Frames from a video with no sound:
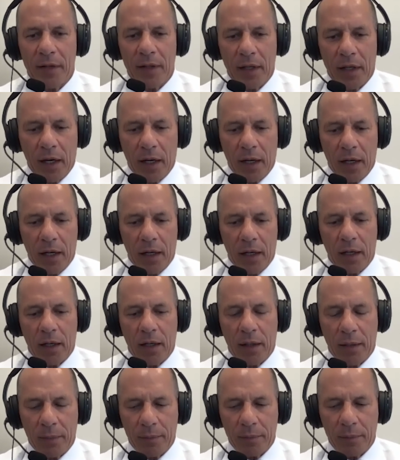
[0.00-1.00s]

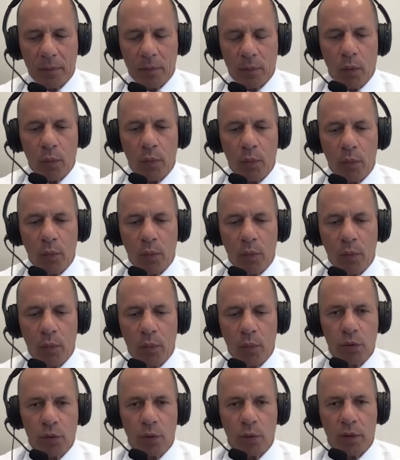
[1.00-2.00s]
um, what we
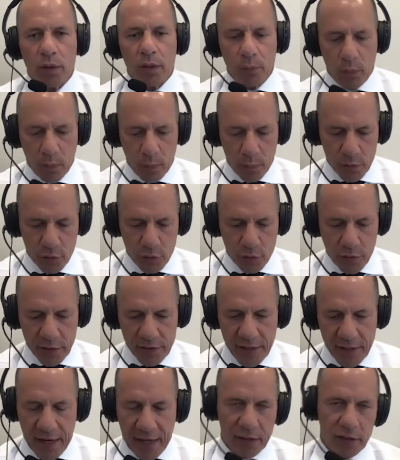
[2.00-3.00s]
do and what we
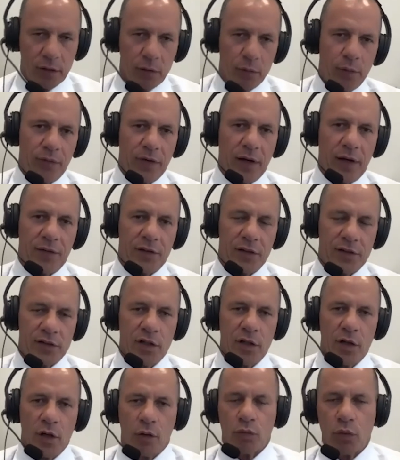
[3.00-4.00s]
transact. You know, we've got this
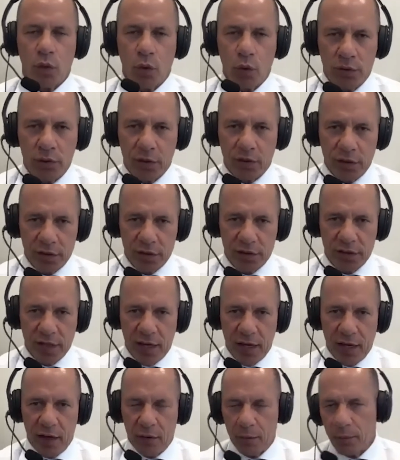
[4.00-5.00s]
road to the
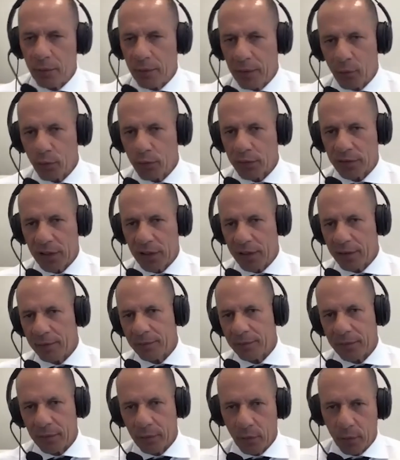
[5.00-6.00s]
sale. Everyone's got a,
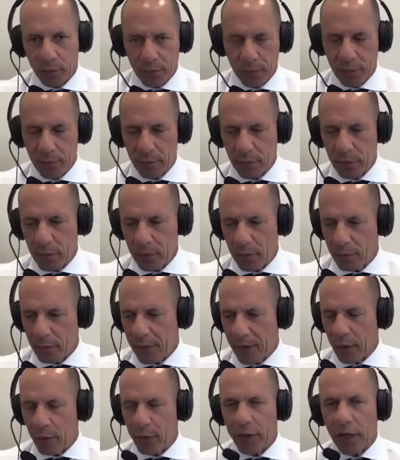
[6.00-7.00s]
their own
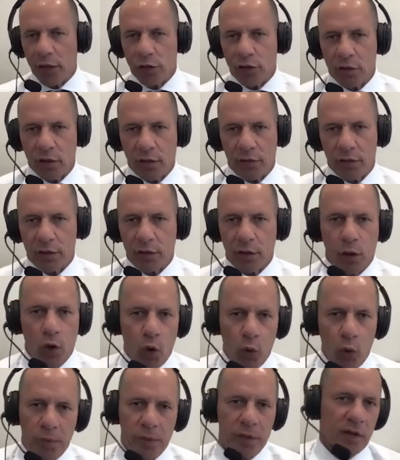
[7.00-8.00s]
variation of it, you know,
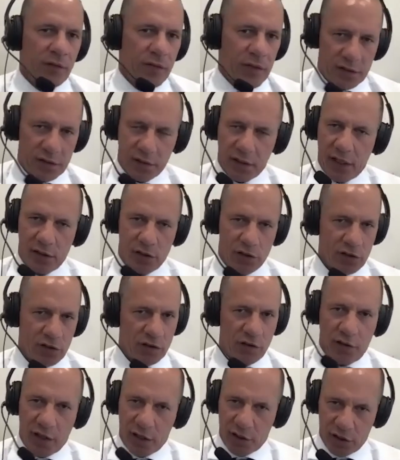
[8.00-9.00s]
opening, investigation,
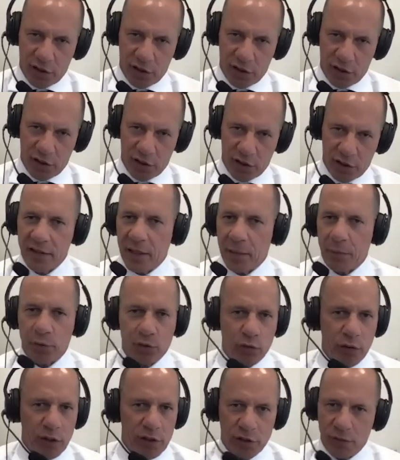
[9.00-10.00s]
selection,
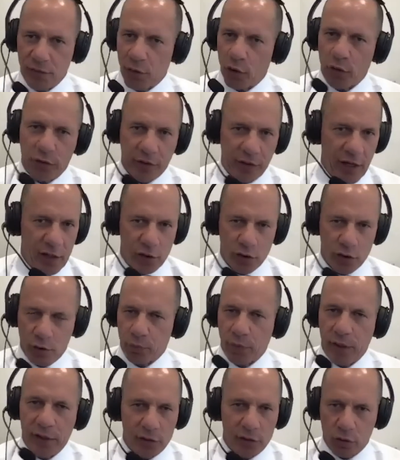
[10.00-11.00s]
demonstration, verification,
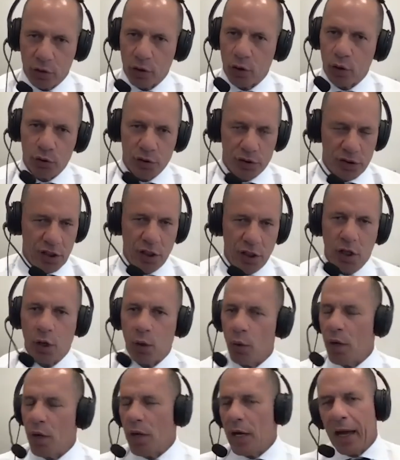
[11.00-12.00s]
appraisal, close, TO,
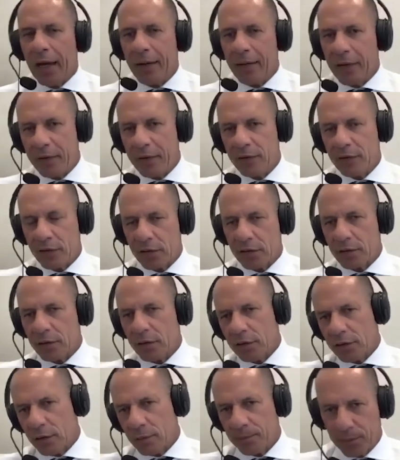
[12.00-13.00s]
and, and there's a,
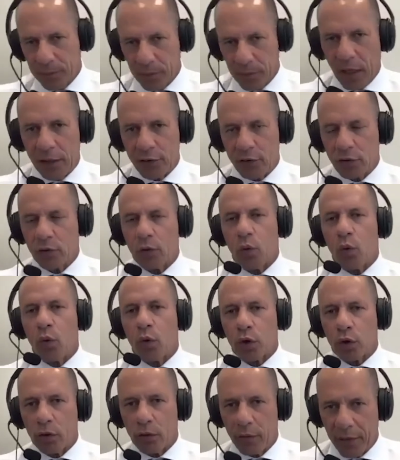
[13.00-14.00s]
there's a logical
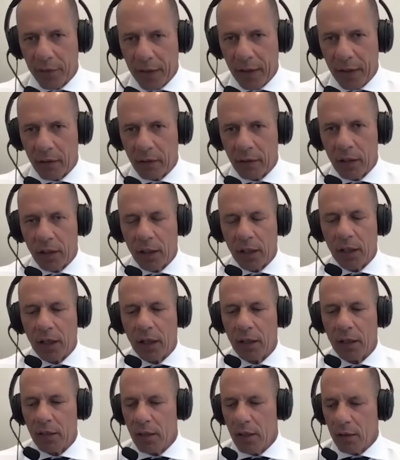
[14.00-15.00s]
order there uh,
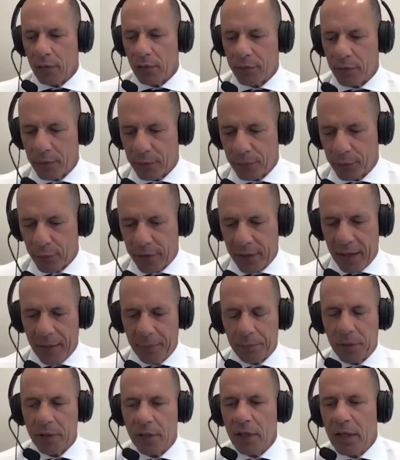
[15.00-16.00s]
for, for, that.
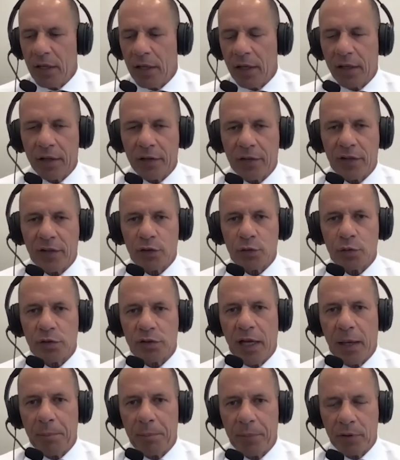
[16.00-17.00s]
But uh, this was
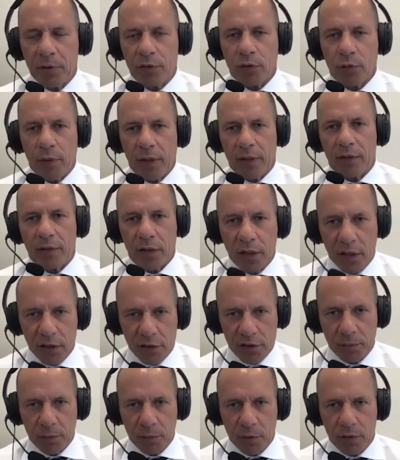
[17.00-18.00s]
not built around the
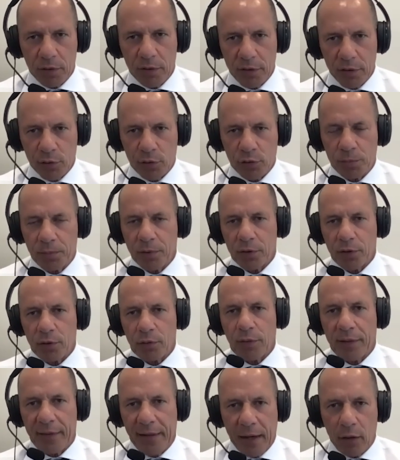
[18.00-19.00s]
customer. This was built
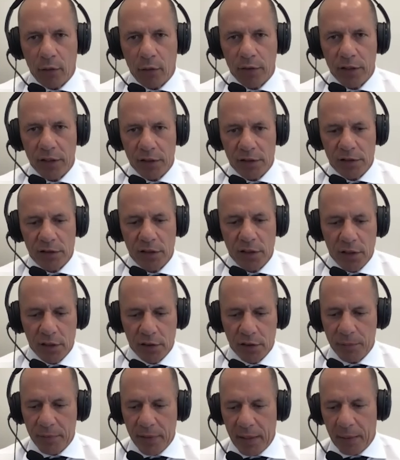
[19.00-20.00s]
around our needs to
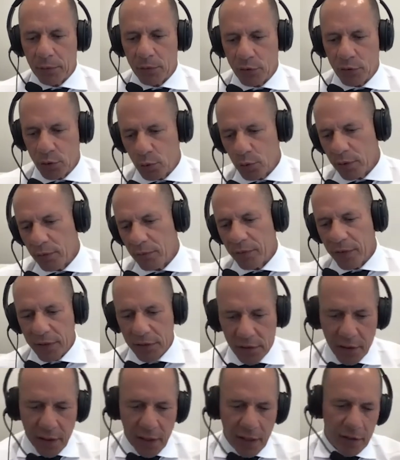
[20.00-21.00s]
be able to
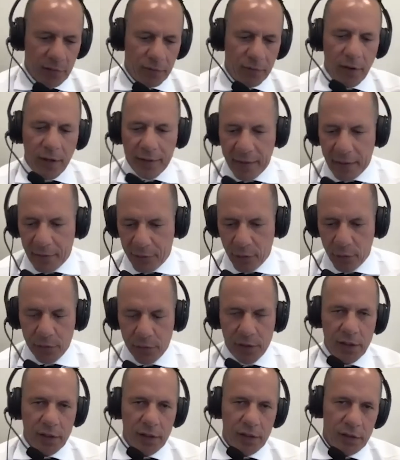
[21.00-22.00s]
investigate, to find out their
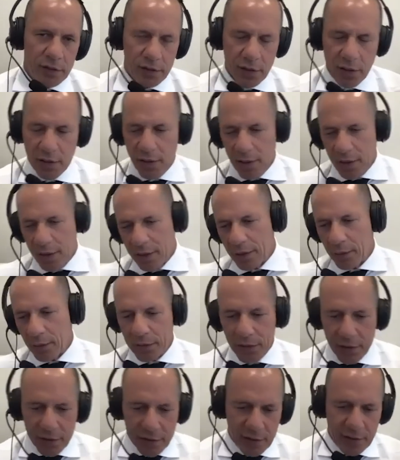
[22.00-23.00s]
needs, you know,
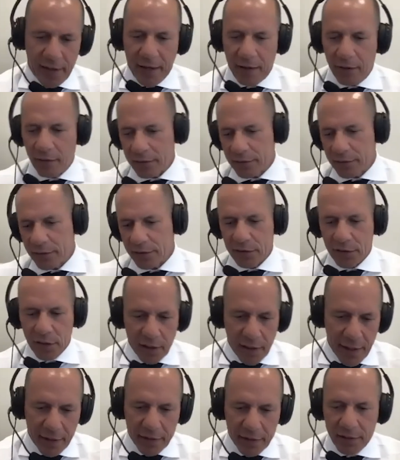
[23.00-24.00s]
needs analysis,
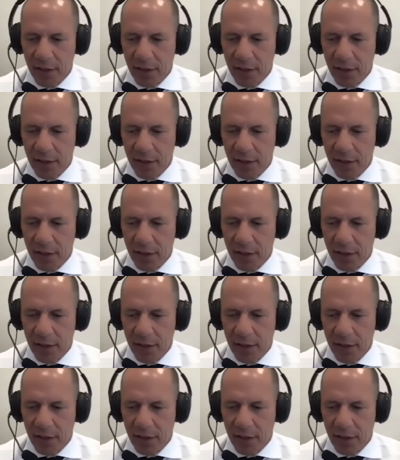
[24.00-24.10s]
select,